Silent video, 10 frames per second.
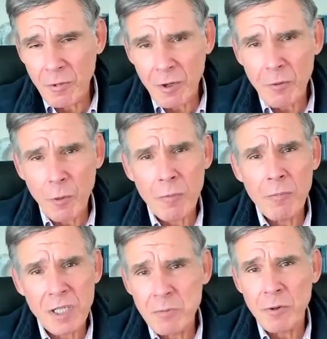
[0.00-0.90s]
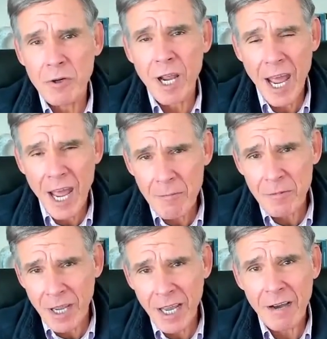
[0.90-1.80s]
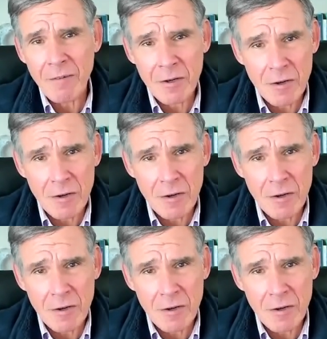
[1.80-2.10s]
we're, we're much more apt to have